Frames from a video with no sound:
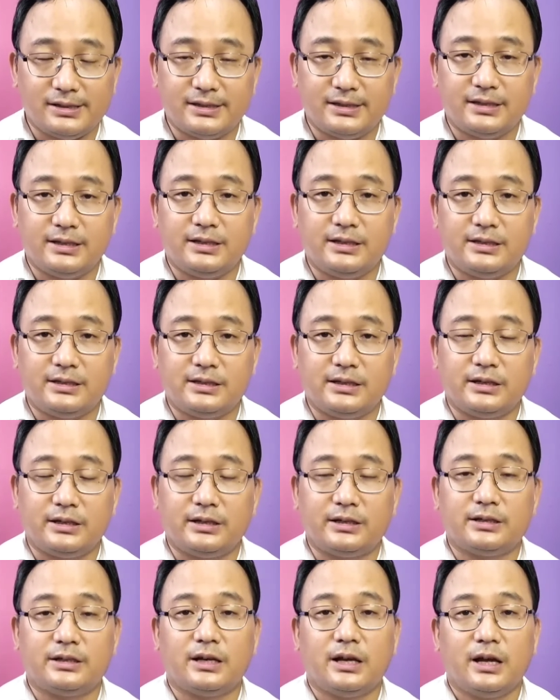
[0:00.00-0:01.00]

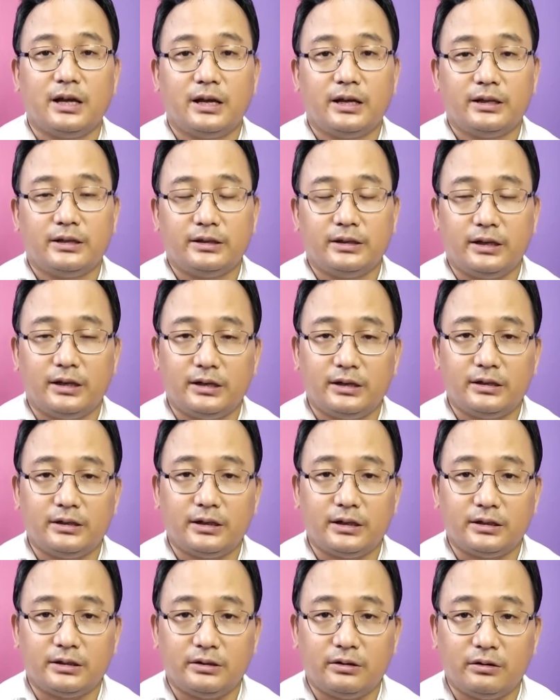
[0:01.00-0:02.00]
seizure, then
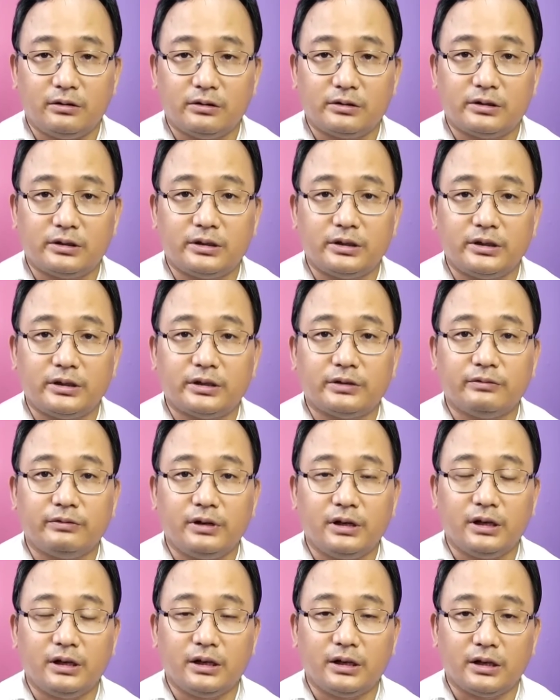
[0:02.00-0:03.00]
the doctor
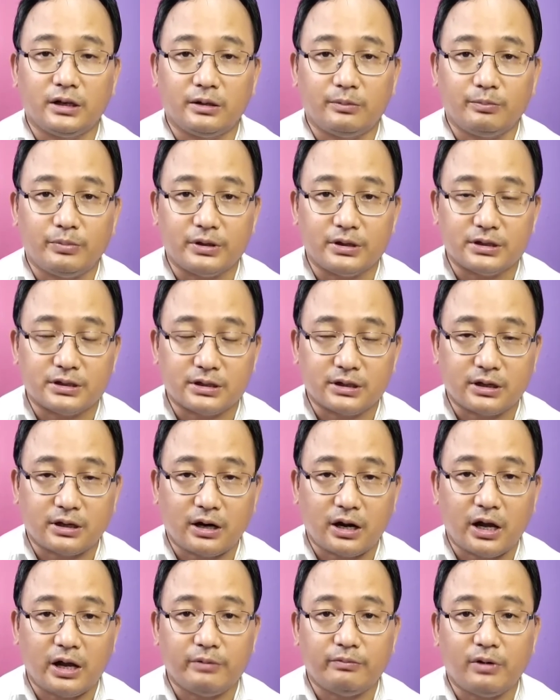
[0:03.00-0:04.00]
will
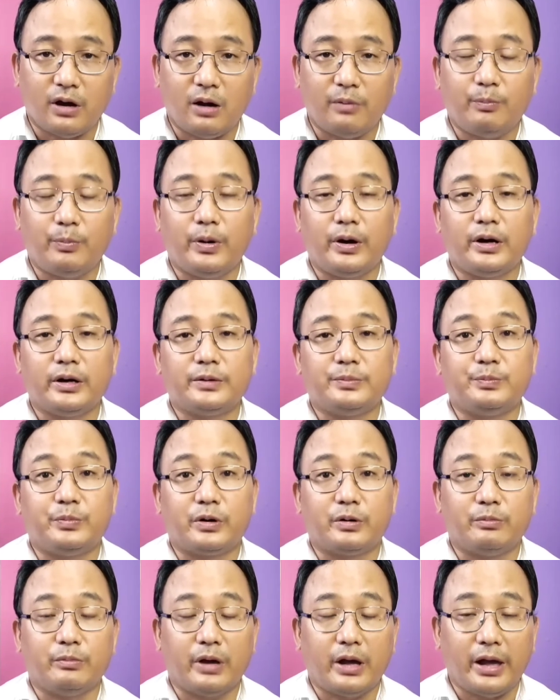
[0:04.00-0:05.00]
prescribe, apart
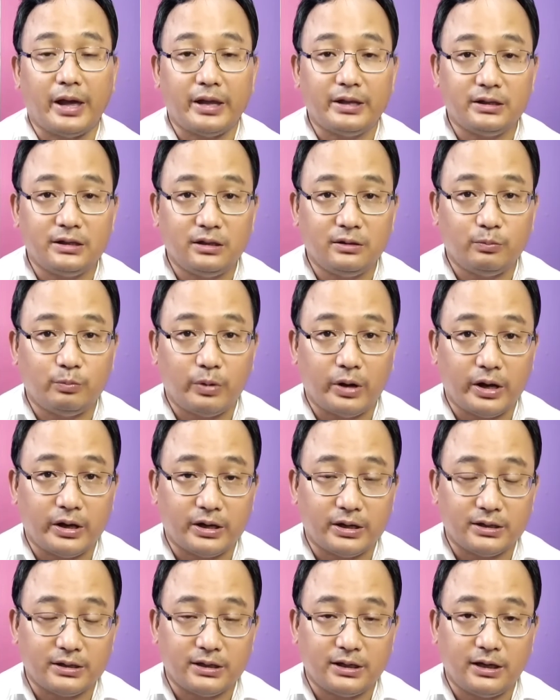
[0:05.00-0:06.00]
from
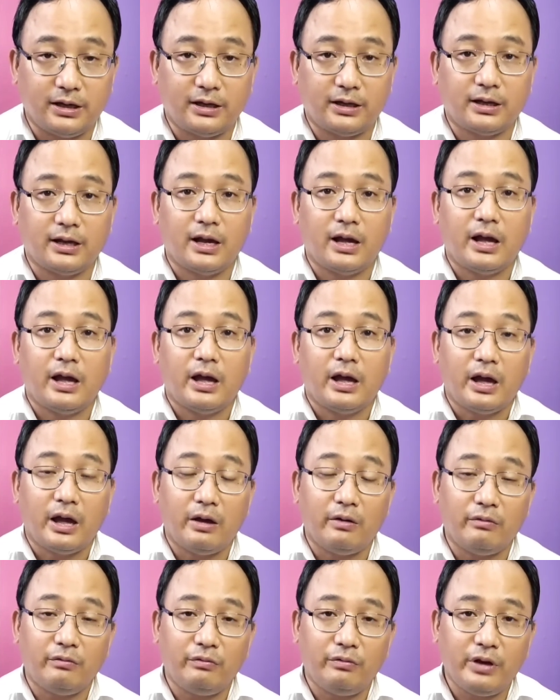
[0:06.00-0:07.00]
antipyretic,
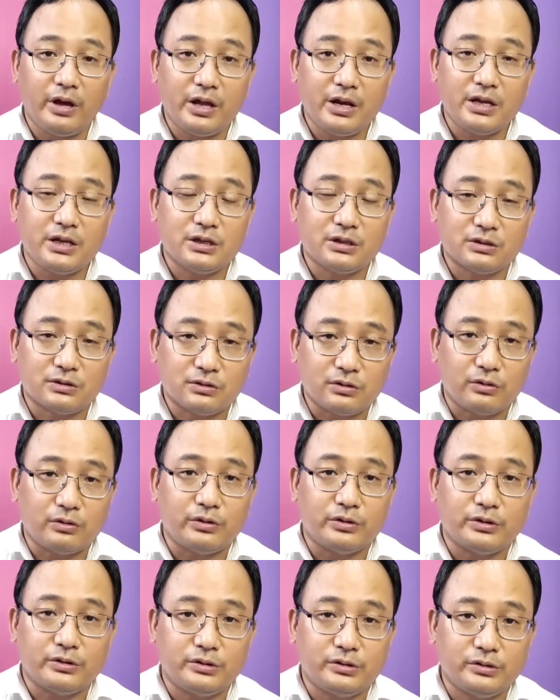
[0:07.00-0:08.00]
a very
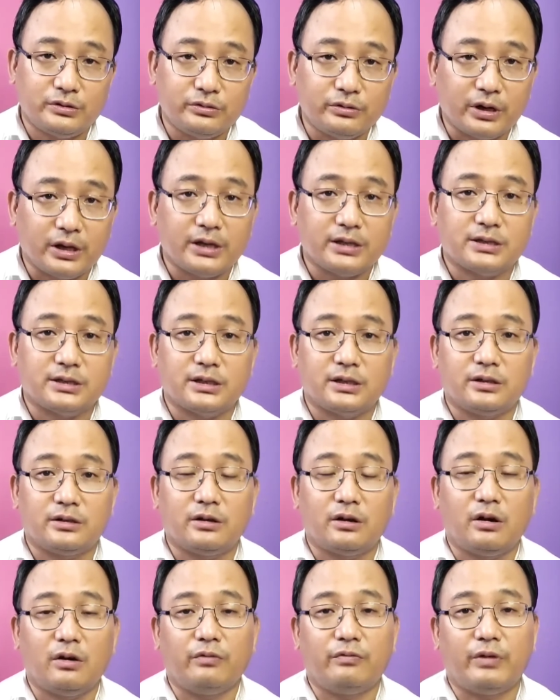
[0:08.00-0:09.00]
short
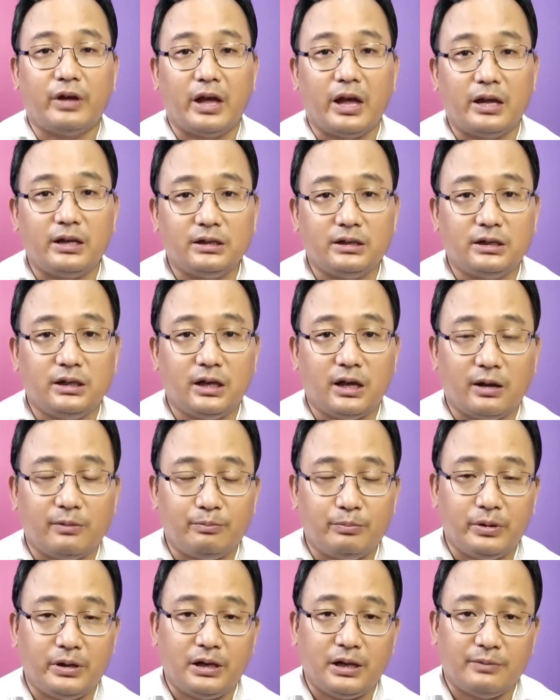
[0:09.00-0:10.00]
duration of
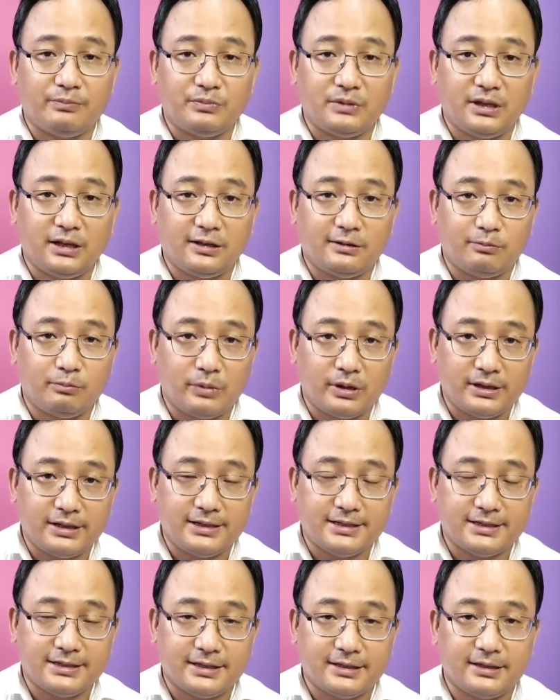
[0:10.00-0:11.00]
anti-epileptic
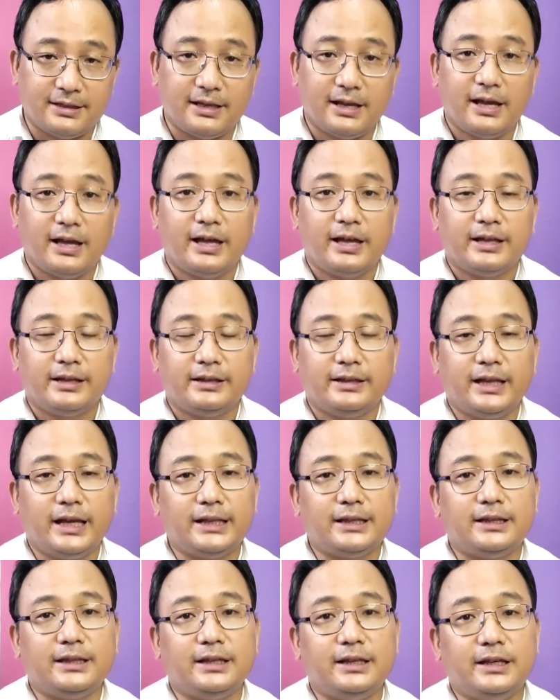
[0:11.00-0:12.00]
medicine
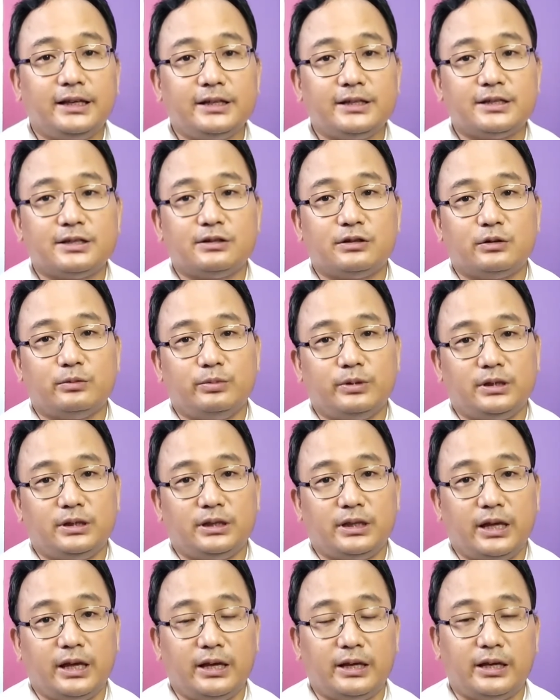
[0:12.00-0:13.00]
that needs to be
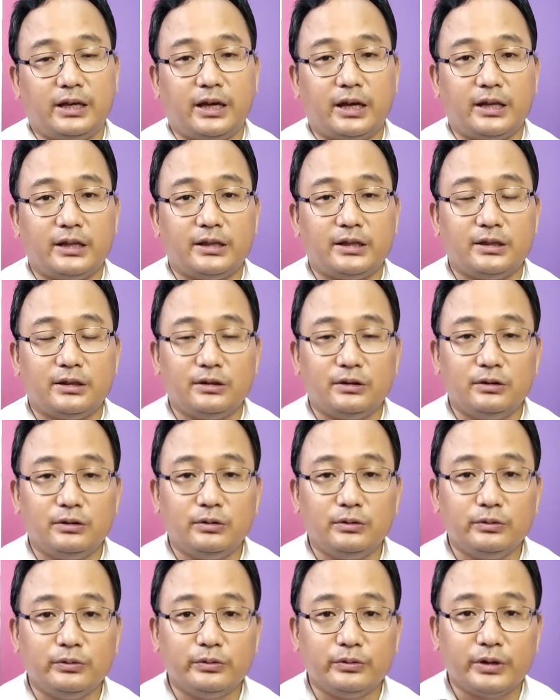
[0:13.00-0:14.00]
taken
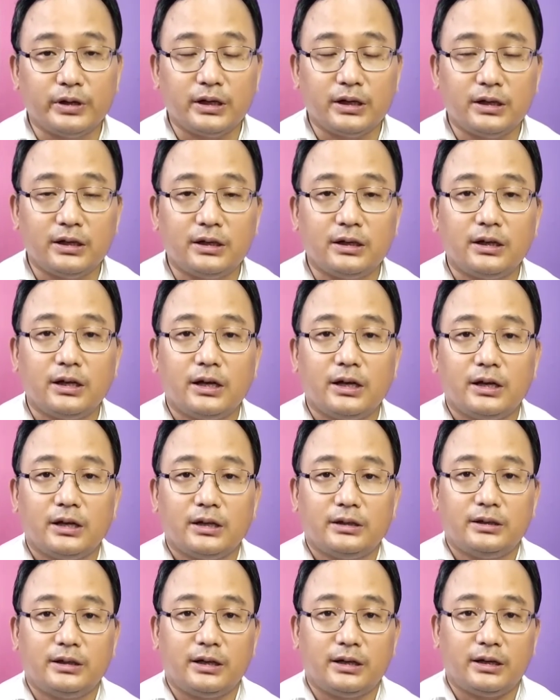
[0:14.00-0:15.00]
during
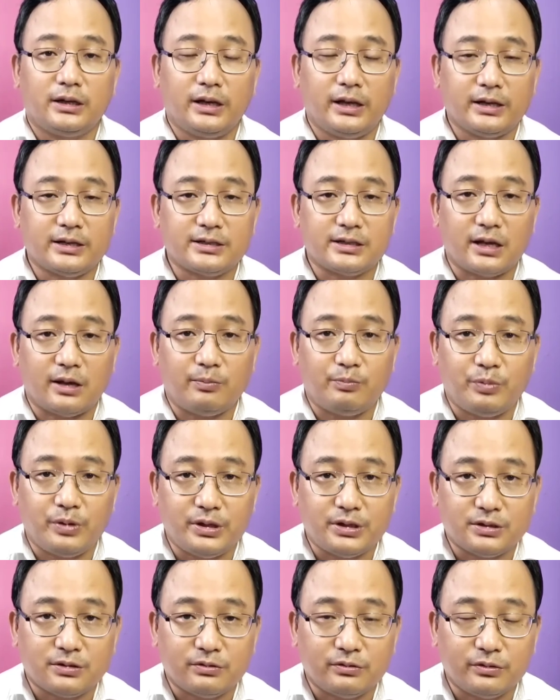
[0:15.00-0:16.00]
the next
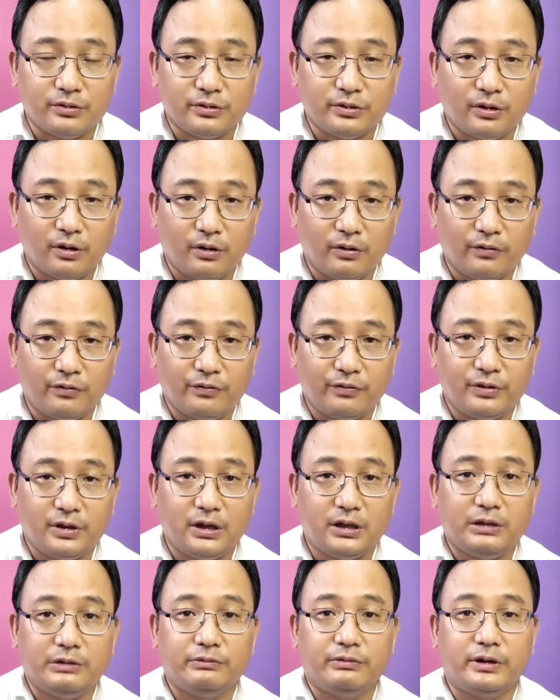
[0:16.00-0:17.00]
episode of
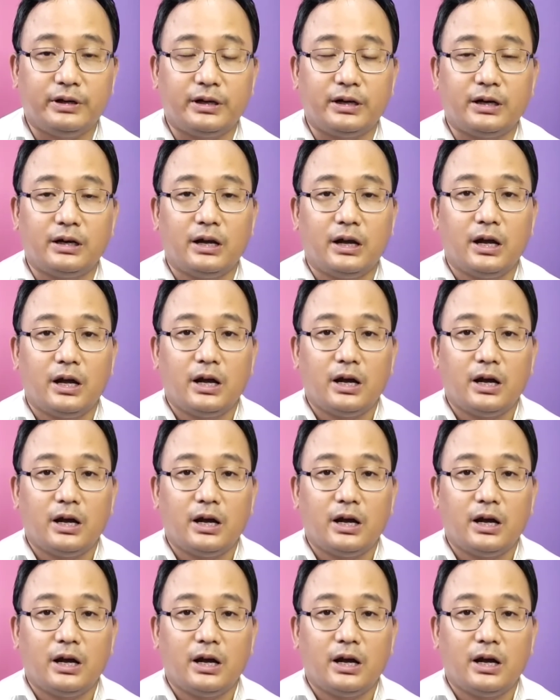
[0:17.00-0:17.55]
fever.